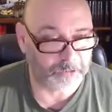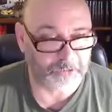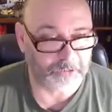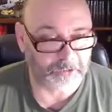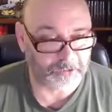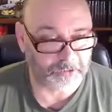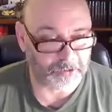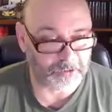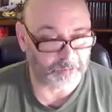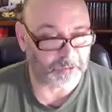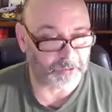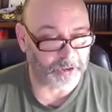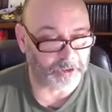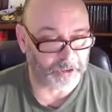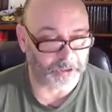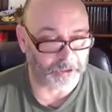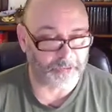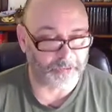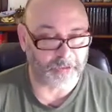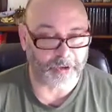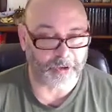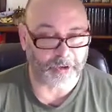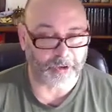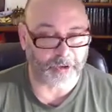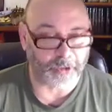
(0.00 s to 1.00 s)
or something like
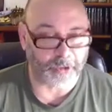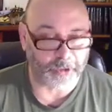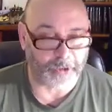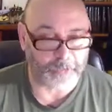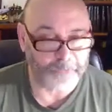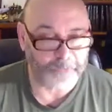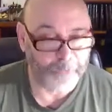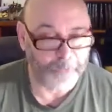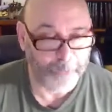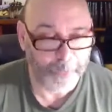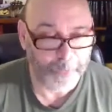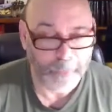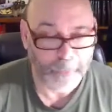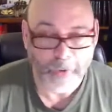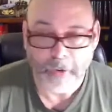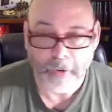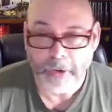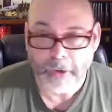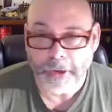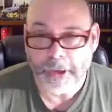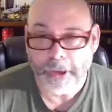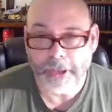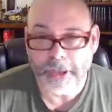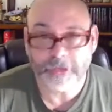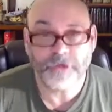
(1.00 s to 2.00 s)
that on
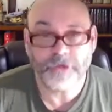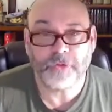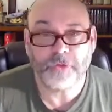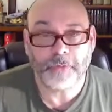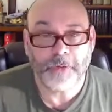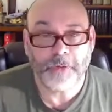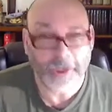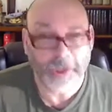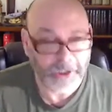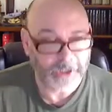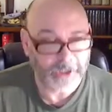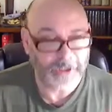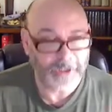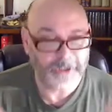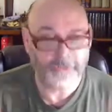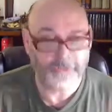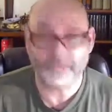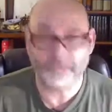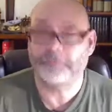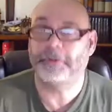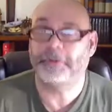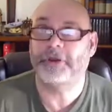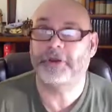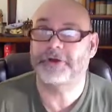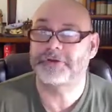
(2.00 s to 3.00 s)
it. In your mind, you
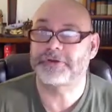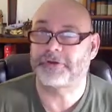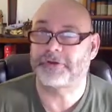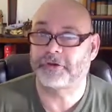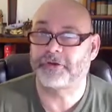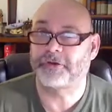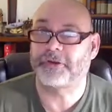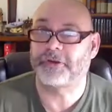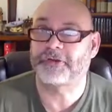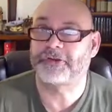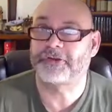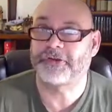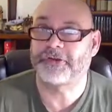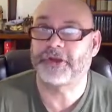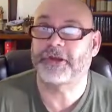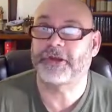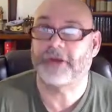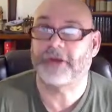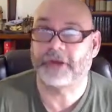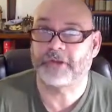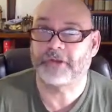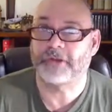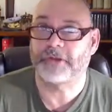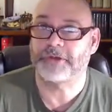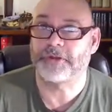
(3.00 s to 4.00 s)
picture this
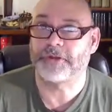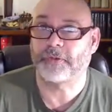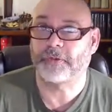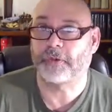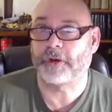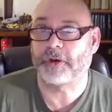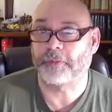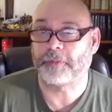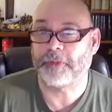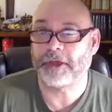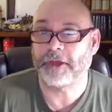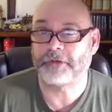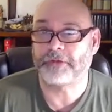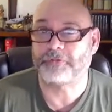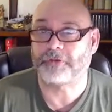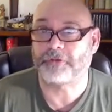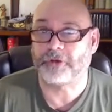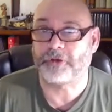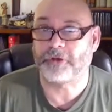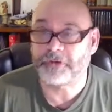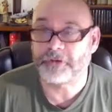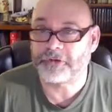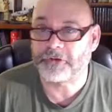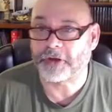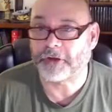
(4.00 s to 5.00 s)
sundae that you want to make for
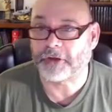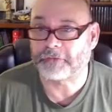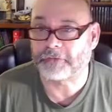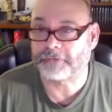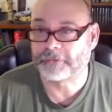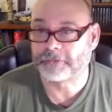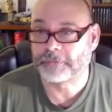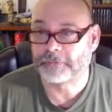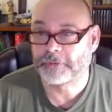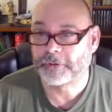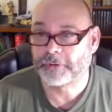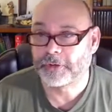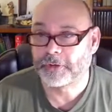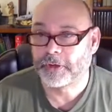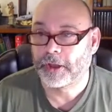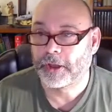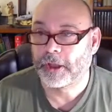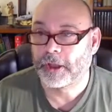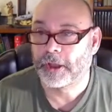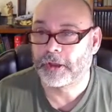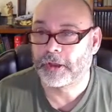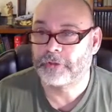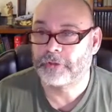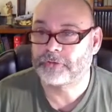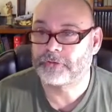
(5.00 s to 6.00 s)
yourself.
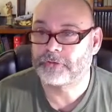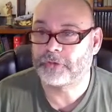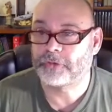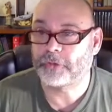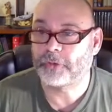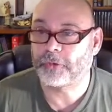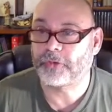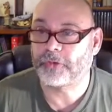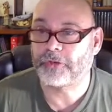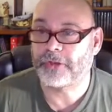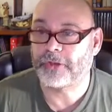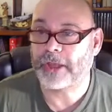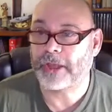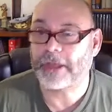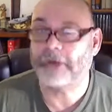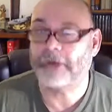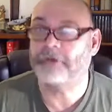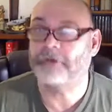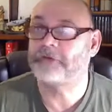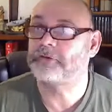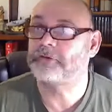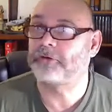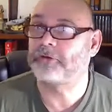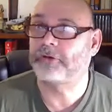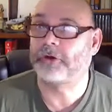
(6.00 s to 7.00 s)
So that
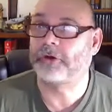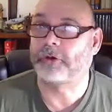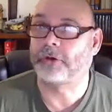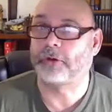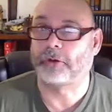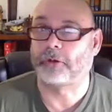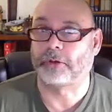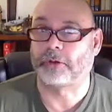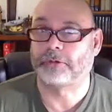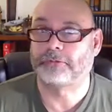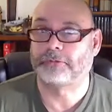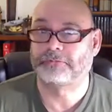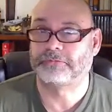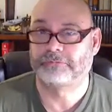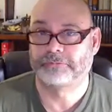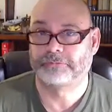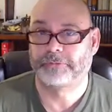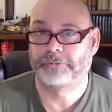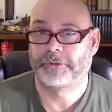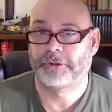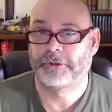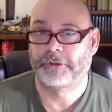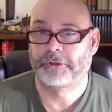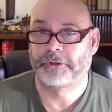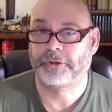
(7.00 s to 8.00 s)
is your goal.
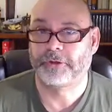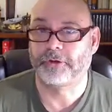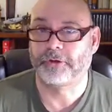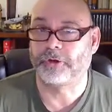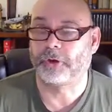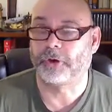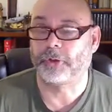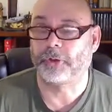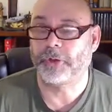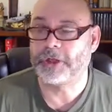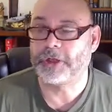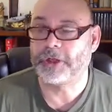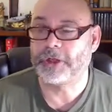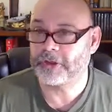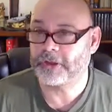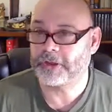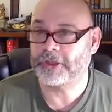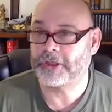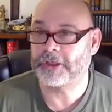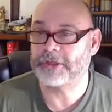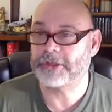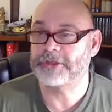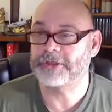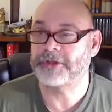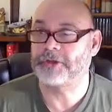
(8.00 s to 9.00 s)
You go into the
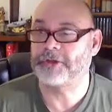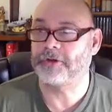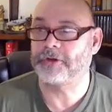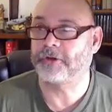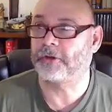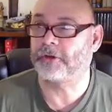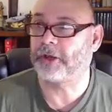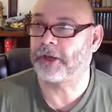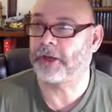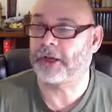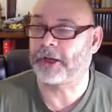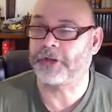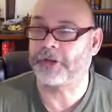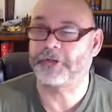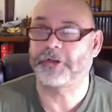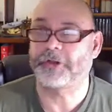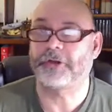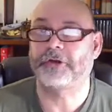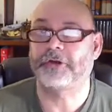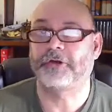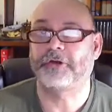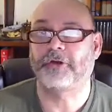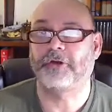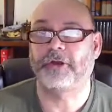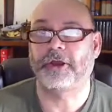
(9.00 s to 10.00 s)
kitchen, you get out the
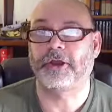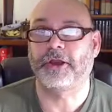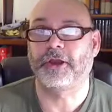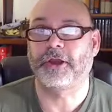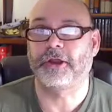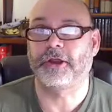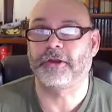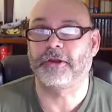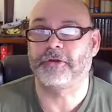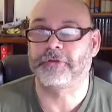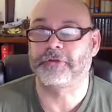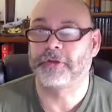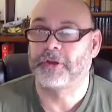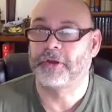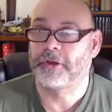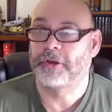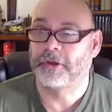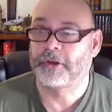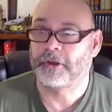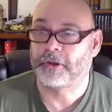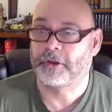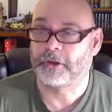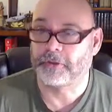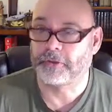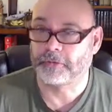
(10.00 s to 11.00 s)
ingredients,
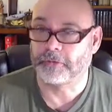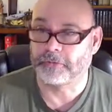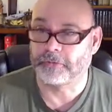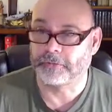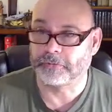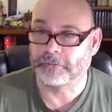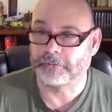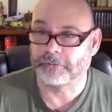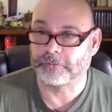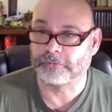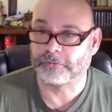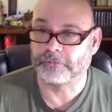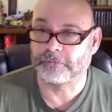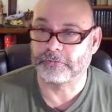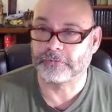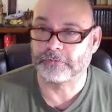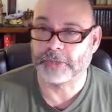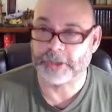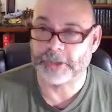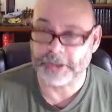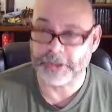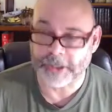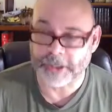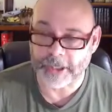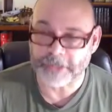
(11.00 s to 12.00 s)
you
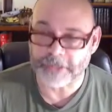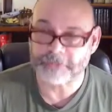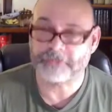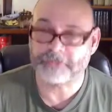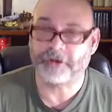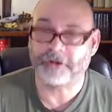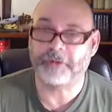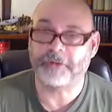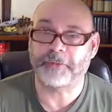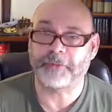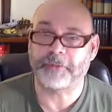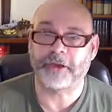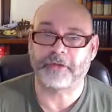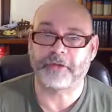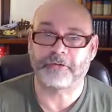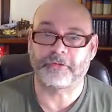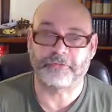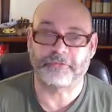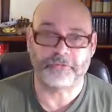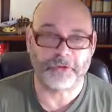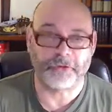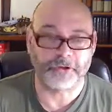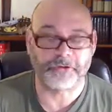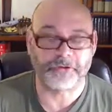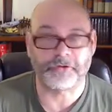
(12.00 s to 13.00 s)
get the ice cream out of the
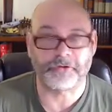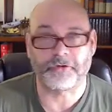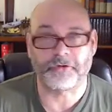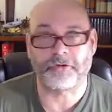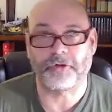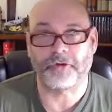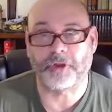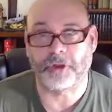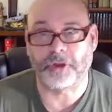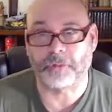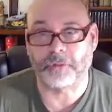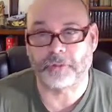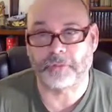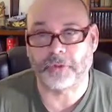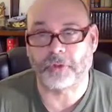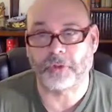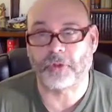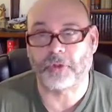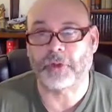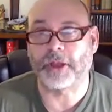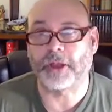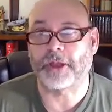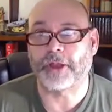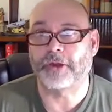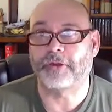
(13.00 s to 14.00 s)
freezer, you get a
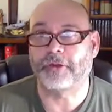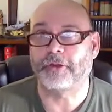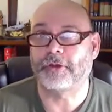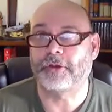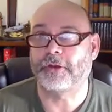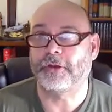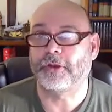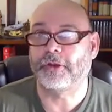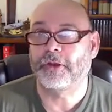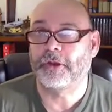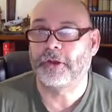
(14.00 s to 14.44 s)
bowl out of the